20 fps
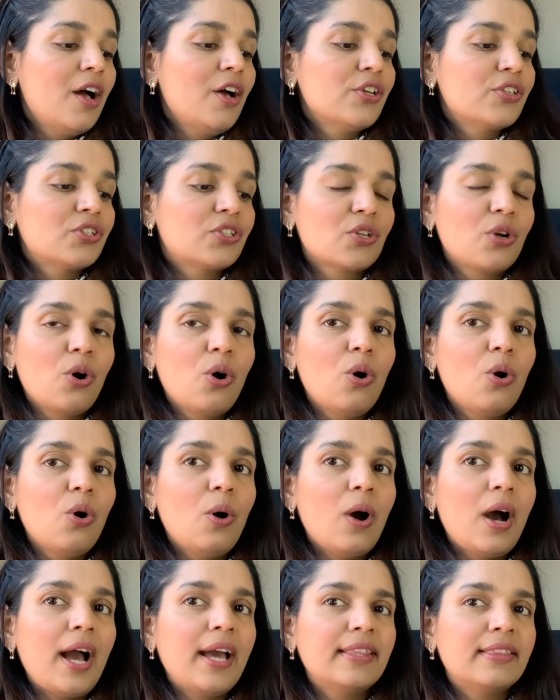So
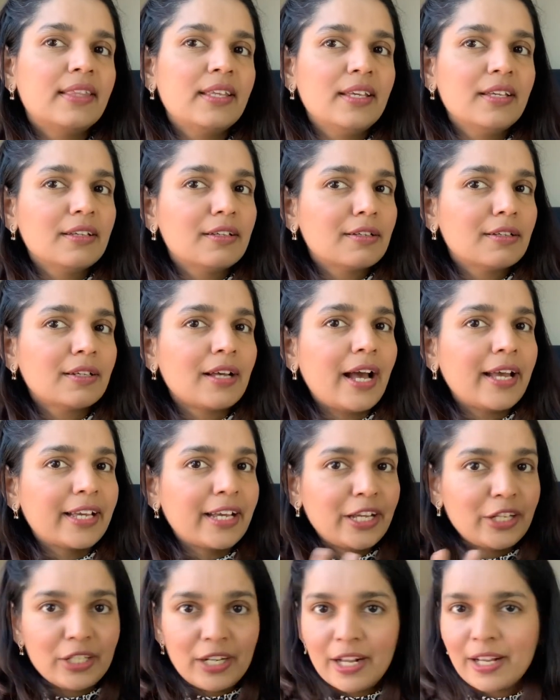I think I
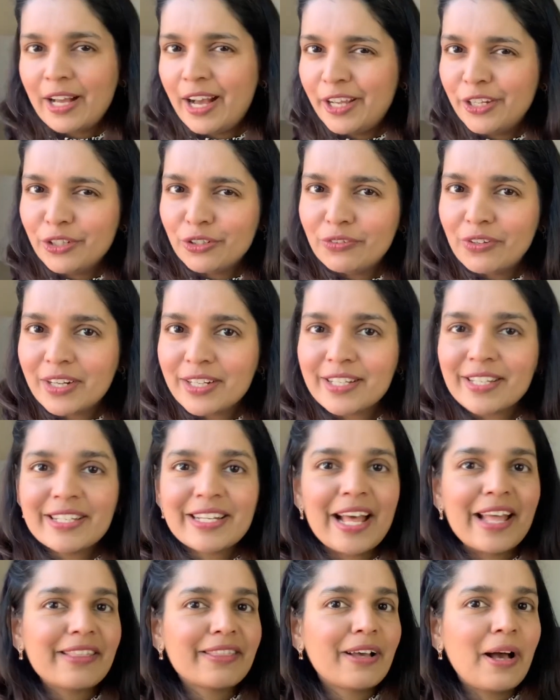can uh, kind of
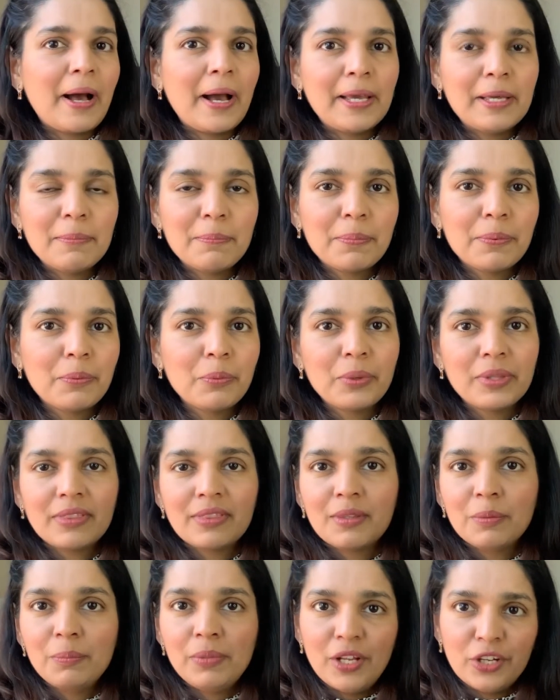understand the hype with
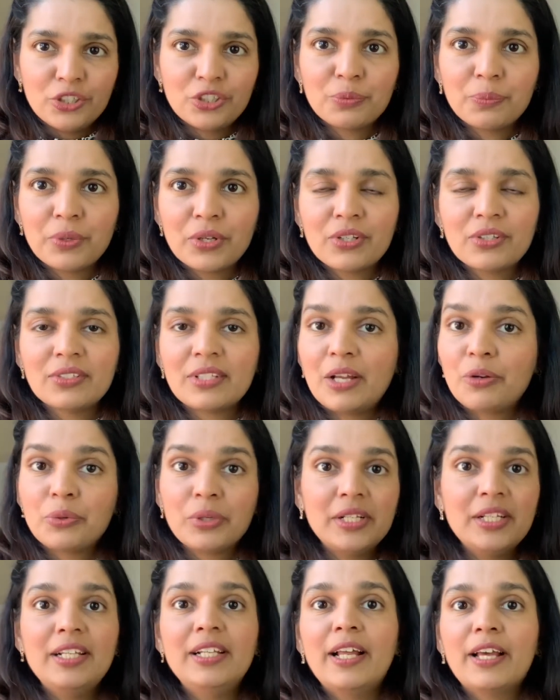the blush, because I
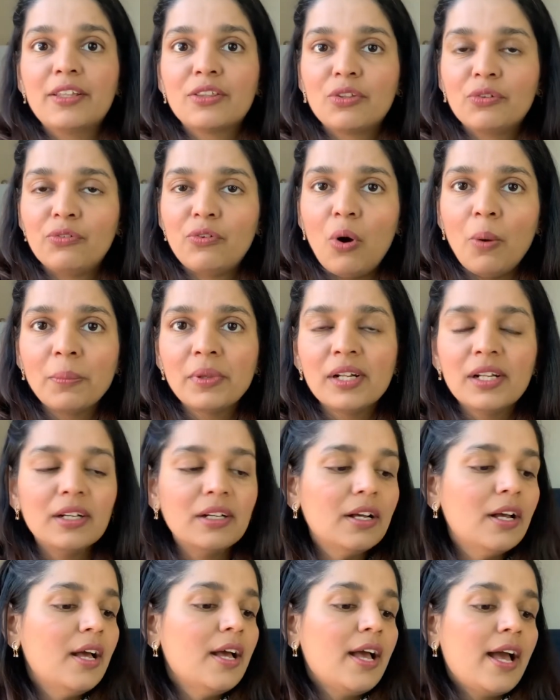really like the formula,
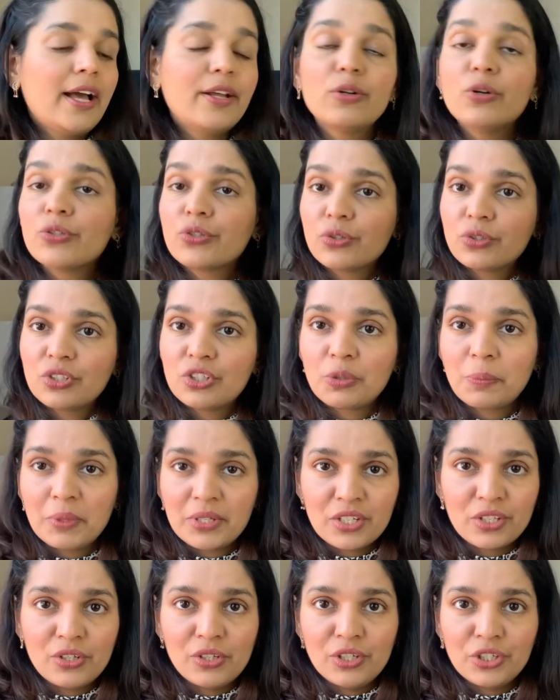and also this
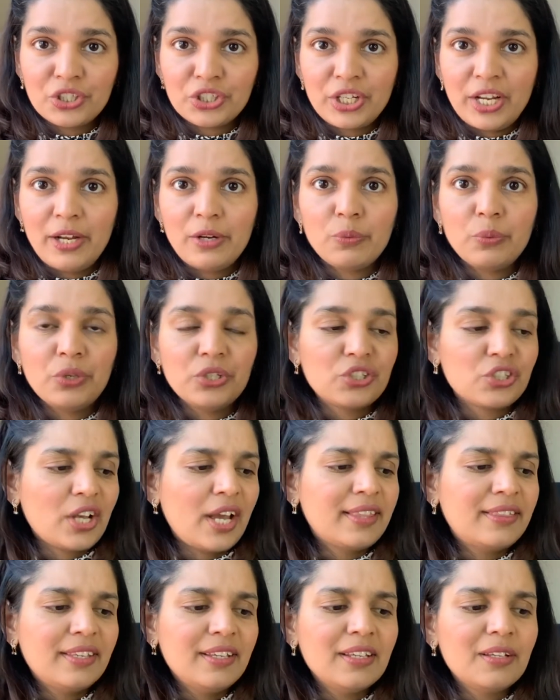particular shade, which
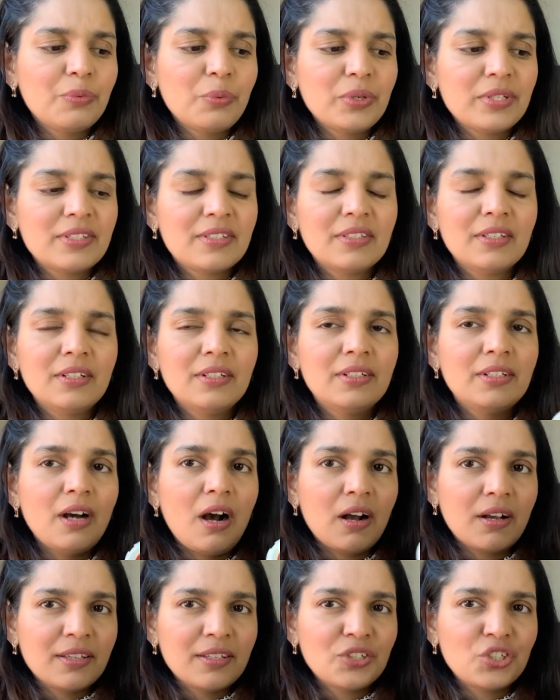I think was the
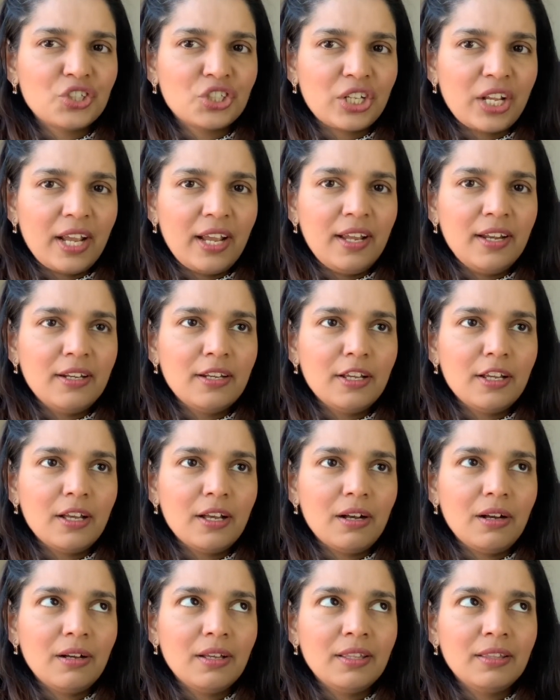darkest shade
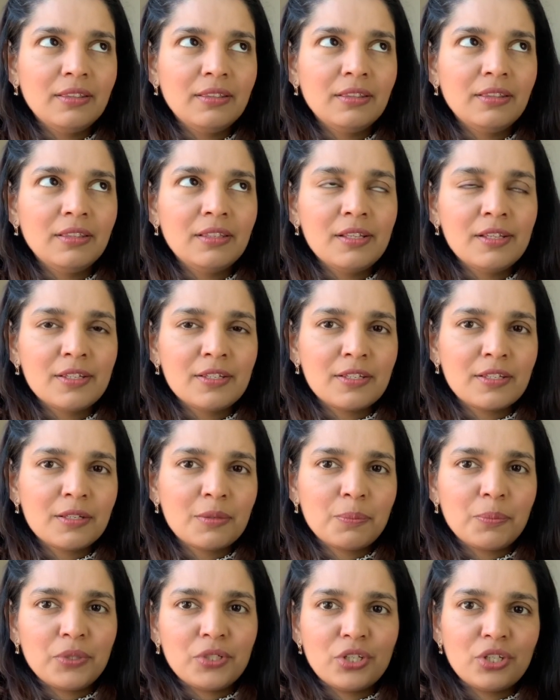in this
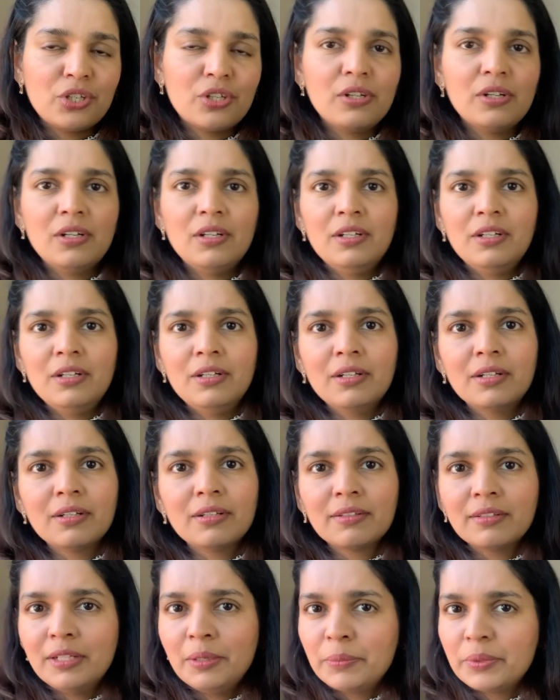particular
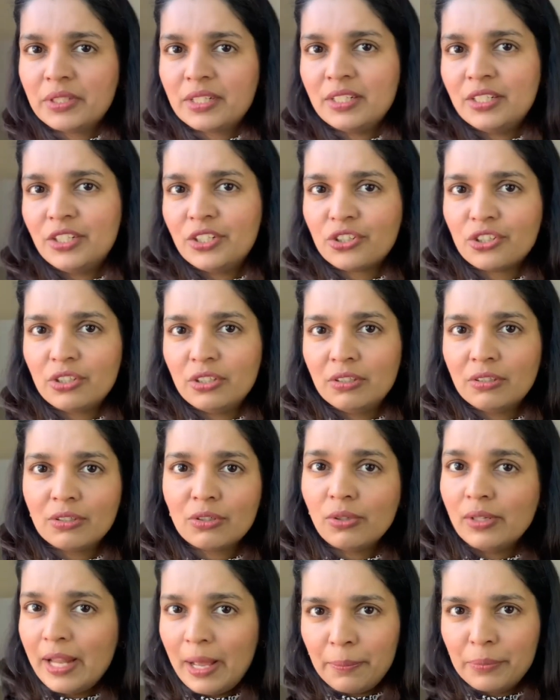limited edition
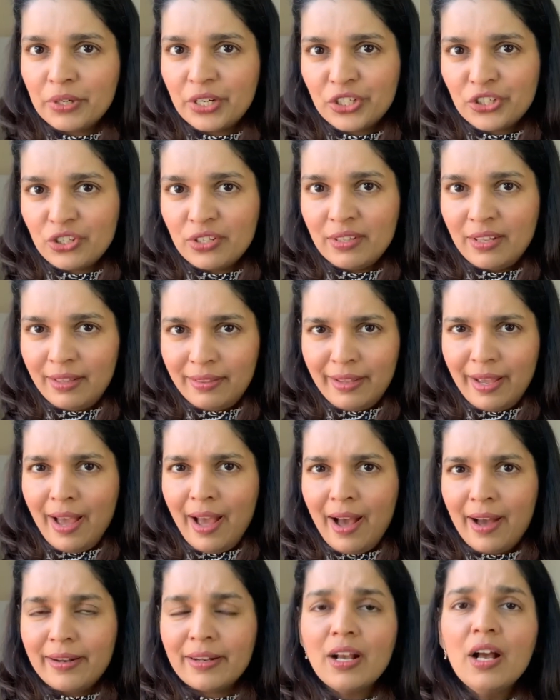collaboration that they
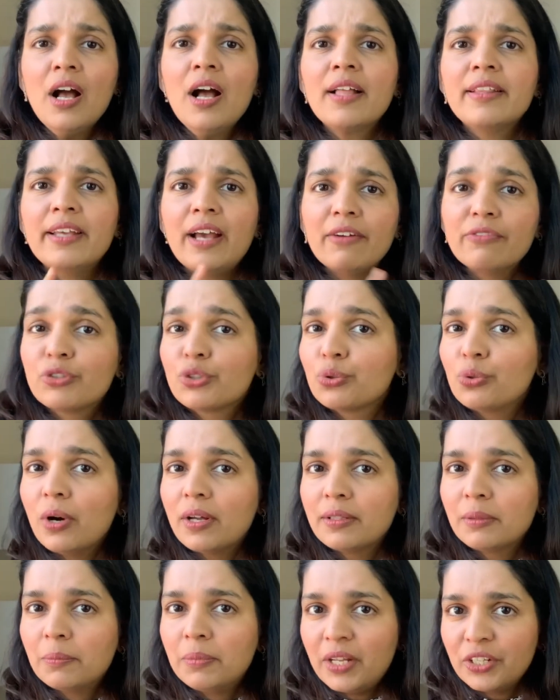had. They have two
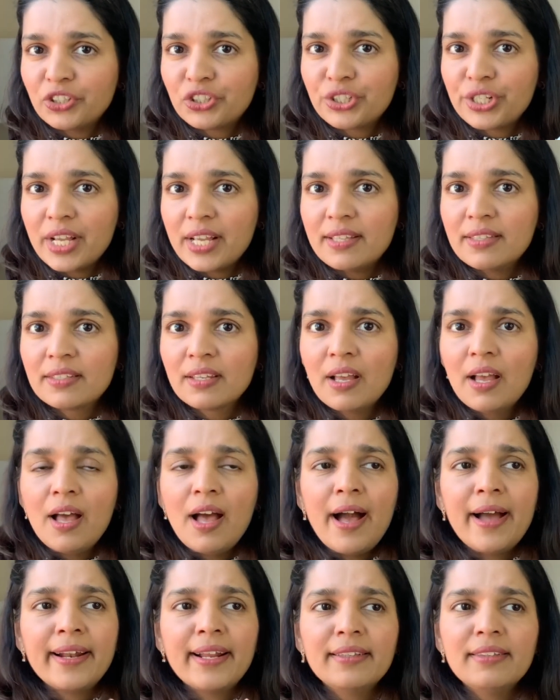other blush shades,
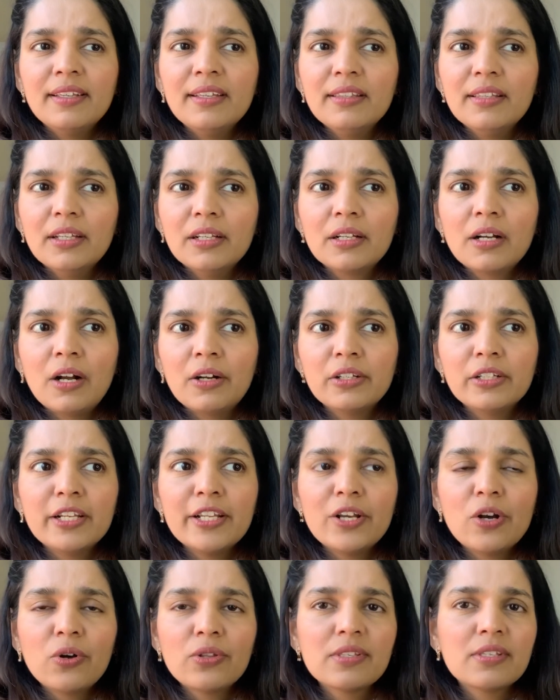and I think they're
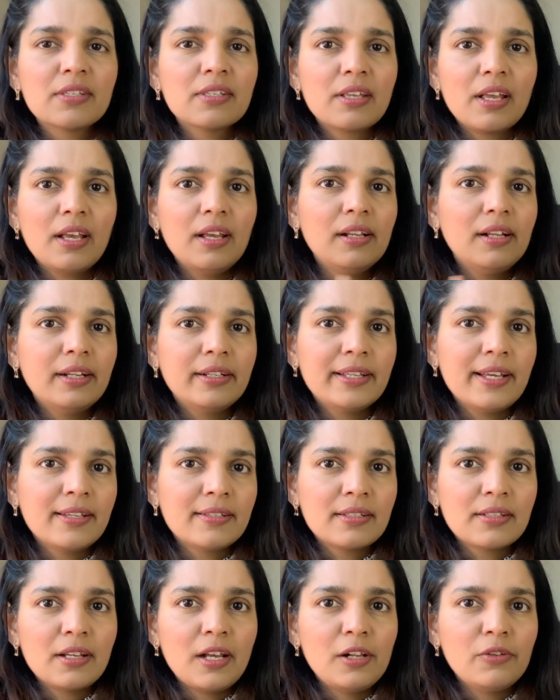currently on sale at
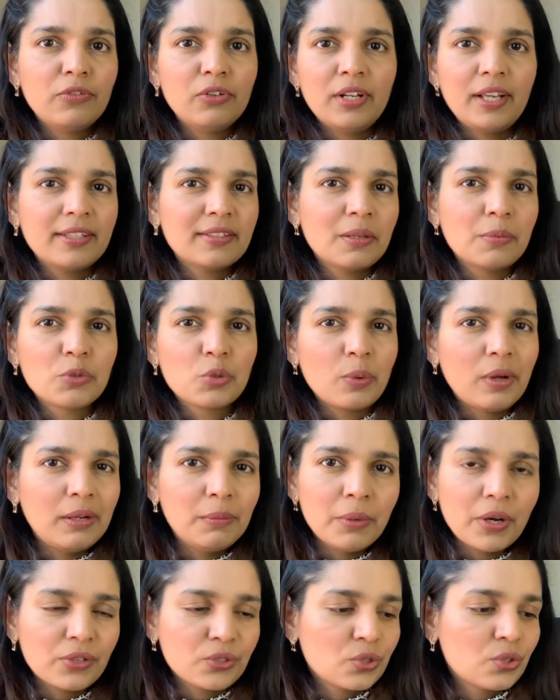YesStyle for like some twelve
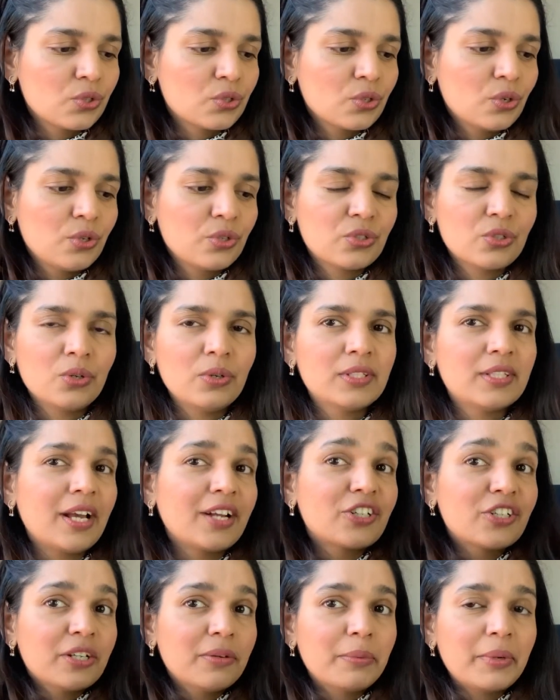bucks or so. So it's
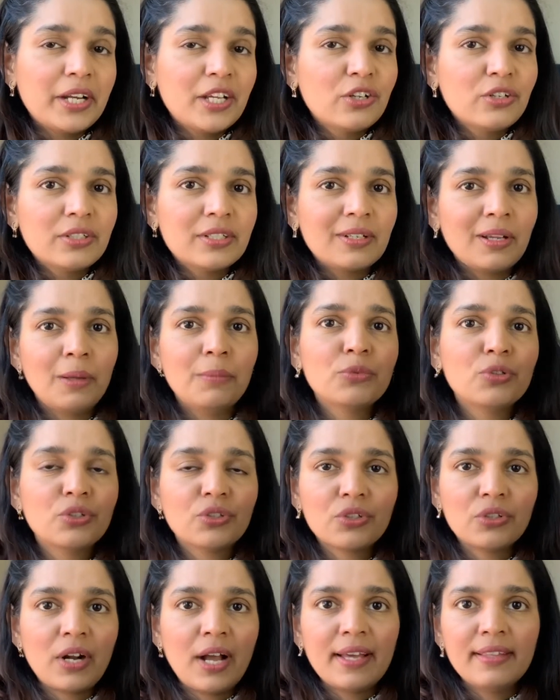actually a very good time to
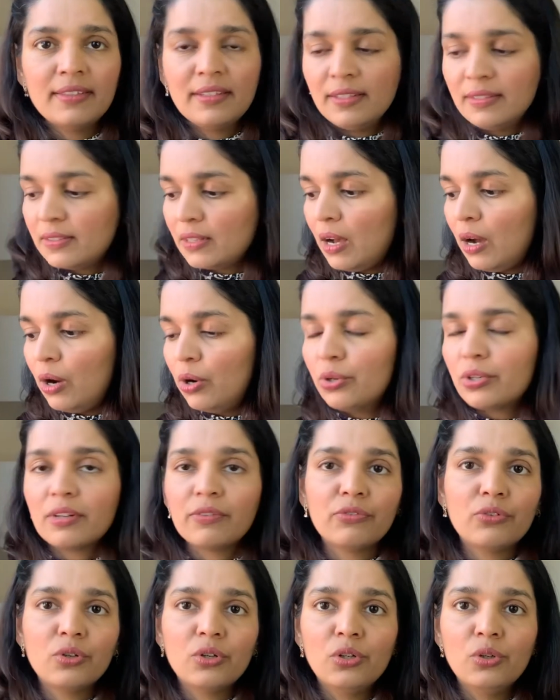try these out
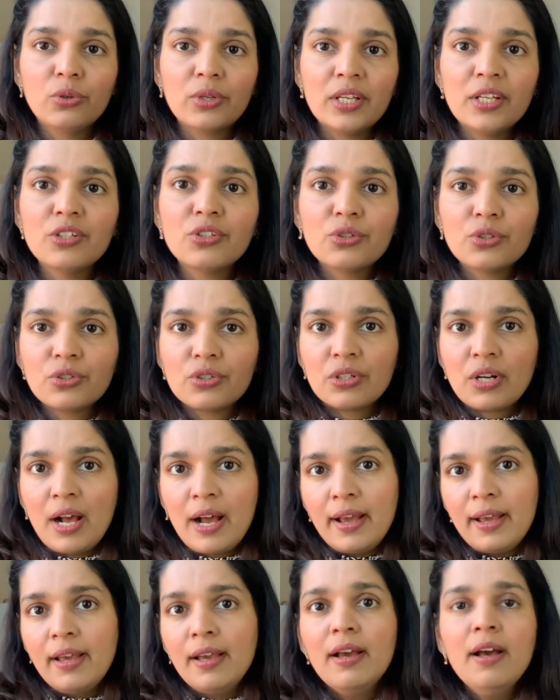if you're looking to
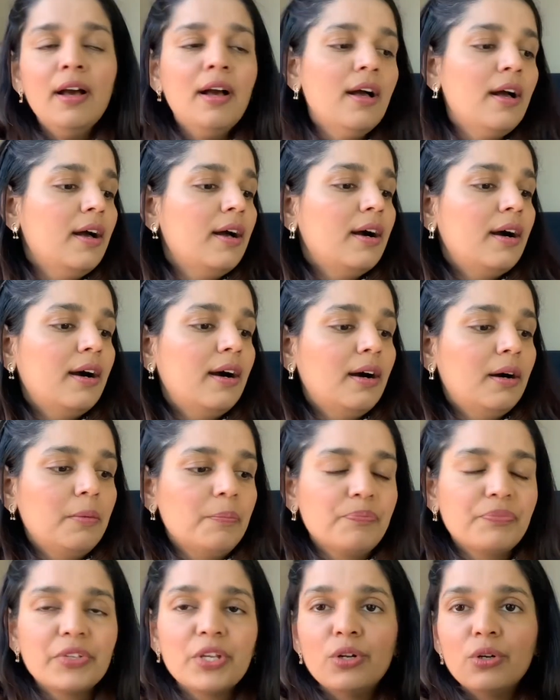try, um,
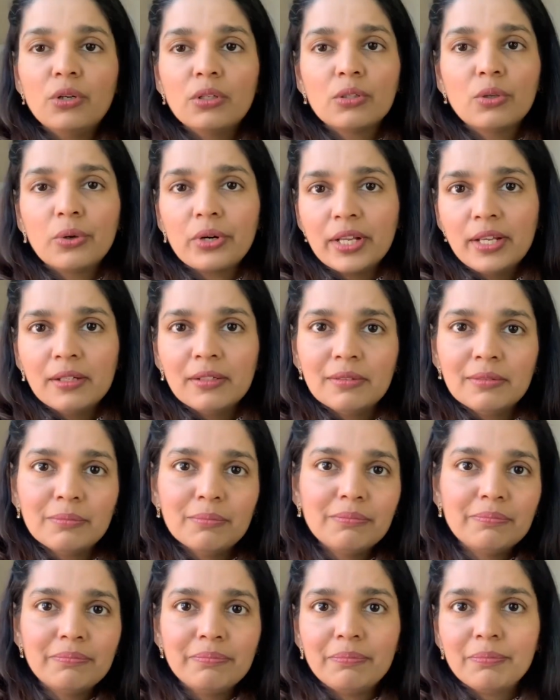you know, a Korean
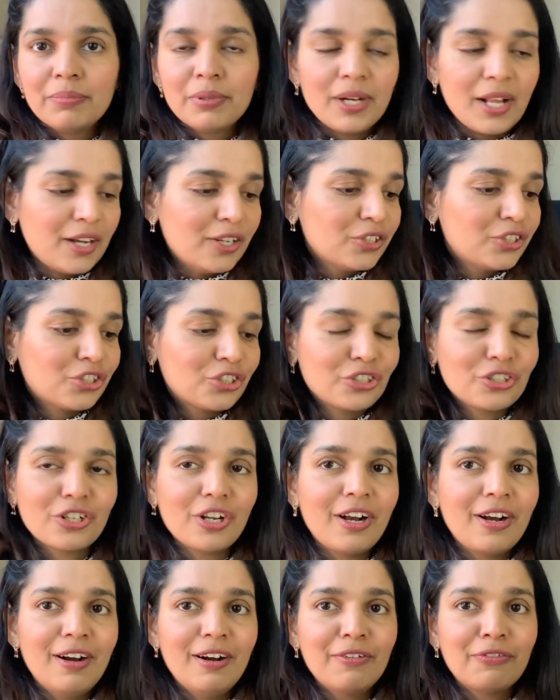blush
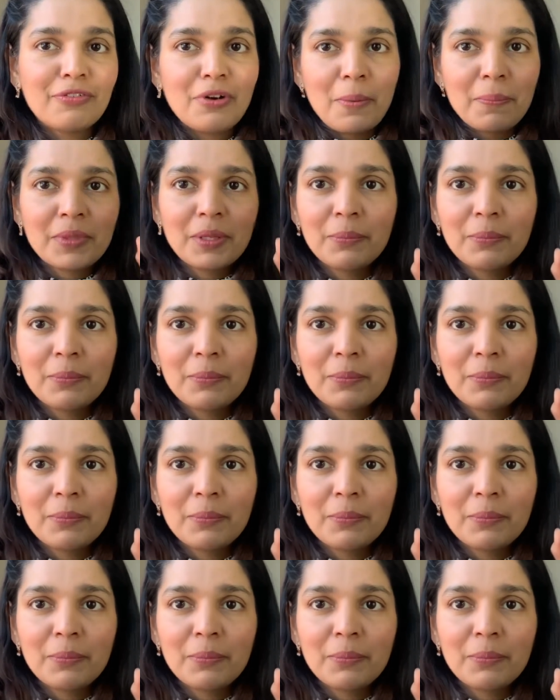uh, from the